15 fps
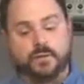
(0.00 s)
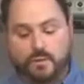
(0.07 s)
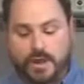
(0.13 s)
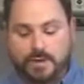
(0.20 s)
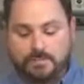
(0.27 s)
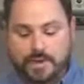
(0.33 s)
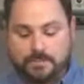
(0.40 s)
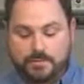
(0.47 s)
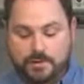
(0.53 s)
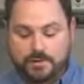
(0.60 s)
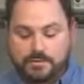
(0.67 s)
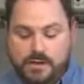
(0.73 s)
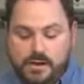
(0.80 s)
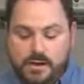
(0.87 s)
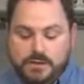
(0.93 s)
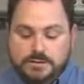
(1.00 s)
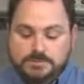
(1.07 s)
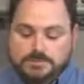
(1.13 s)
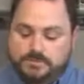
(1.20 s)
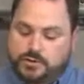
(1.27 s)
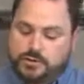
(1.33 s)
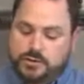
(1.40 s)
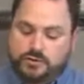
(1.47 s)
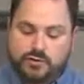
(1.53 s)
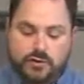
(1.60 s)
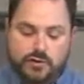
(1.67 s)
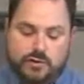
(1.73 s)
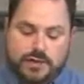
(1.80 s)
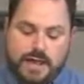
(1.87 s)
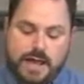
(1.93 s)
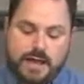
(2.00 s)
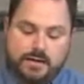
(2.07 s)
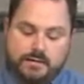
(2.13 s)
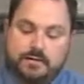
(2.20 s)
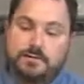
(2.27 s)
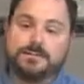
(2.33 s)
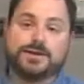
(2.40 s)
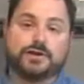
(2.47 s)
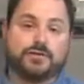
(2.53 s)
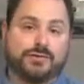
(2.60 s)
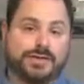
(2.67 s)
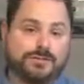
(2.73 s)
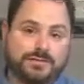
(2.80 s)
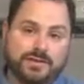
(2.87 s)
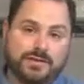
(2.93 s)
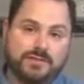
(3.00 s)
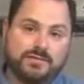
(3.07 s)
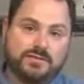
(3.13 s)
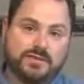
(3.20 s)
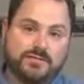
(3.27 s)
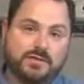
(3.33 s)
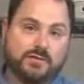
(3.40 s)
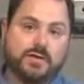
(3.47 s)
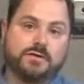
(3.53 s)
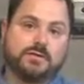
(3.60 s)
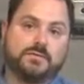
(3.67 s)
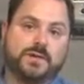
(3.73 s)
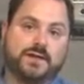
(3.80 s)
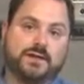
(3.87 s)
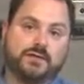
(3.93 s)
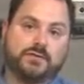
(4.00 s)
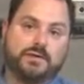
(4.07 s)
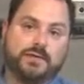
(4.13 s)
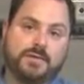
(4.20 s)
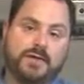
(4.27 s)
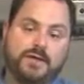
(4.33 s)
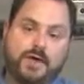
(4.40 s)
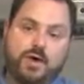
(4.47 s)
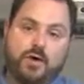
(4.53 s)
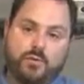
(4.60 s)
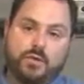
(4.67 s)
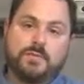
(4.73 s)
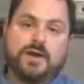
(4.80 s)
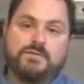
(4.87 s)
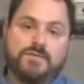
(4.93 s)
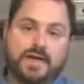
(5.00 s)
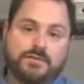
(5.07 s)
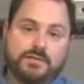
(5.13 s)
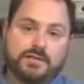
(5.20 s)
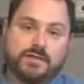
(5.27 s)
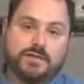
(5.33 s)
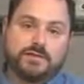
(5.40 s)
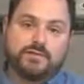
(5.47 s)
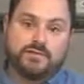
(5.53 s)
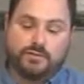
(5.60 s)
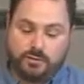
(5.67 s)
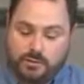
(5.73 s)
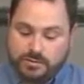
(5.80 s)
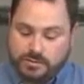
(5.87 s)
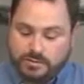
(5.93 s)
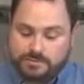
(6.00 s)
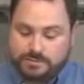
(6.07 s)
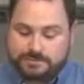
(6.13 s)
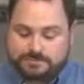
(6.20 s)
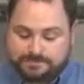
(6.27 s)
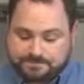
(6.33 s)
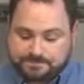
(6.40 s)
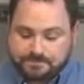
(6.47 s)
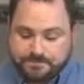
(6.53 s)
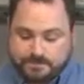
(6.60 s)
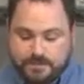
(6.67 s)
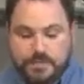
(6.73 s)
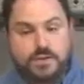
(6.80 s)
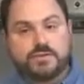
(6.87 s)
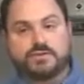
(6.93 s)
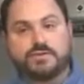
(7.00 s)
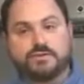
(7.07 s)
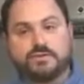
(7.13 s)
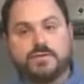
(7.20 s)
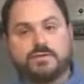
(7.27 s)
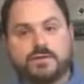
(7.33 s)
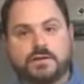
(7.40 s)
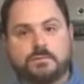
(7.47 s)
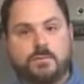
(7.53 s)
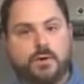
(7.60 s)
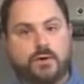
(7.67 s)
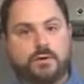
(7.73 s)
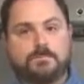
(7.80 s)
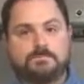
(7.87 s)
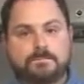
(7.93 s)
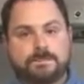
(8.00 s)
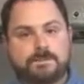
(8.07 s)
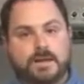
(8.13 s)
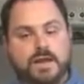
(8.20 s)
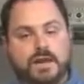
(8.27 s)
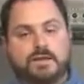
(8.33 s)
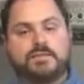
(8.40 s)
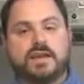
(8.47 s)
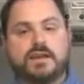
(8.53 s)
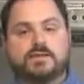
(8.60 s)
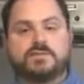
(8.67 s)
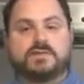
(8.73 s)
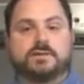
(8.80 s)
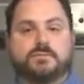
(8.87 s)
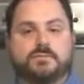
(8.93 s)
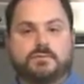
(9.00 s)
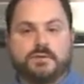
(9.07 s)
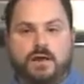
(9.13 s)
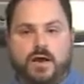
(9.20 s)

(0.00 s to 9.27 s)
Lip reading: of white pepper. You could totally add a little bit of cream to this if you wanted to make it creamy. One of my favorite things to do with this is to serve it in a bowl and take some